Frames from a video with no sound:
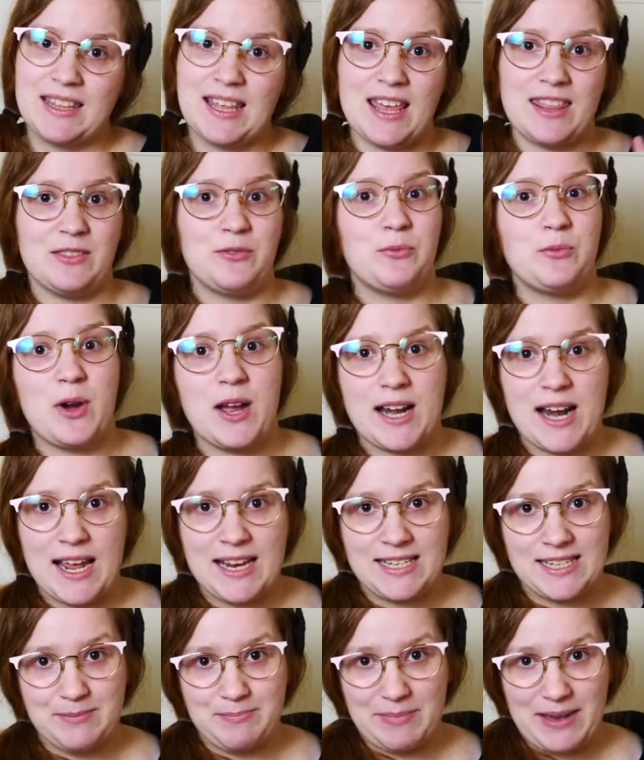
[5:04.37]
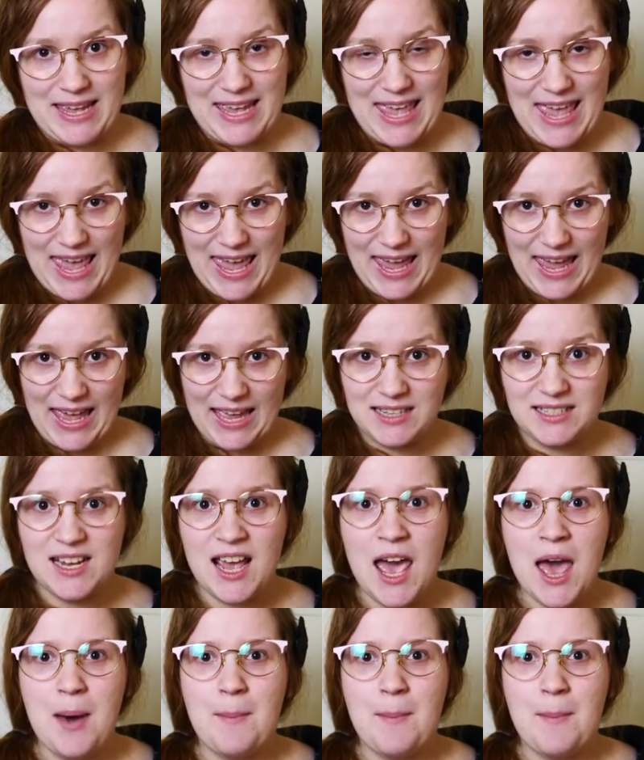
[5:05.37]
than the one I did by hand,